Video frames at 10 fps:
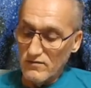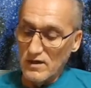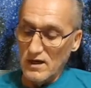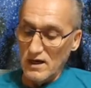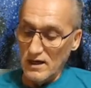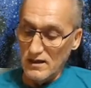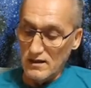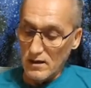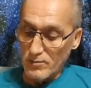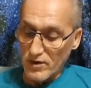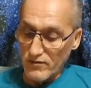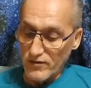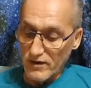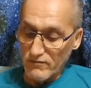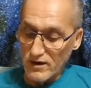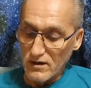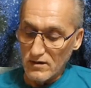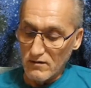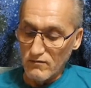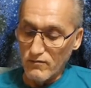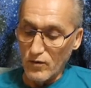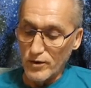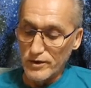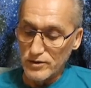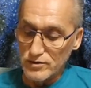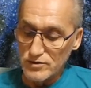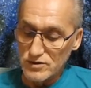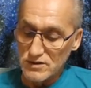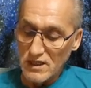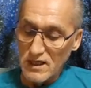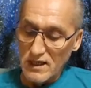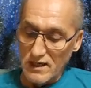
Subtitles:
These are the realms of thought, feeling, and action.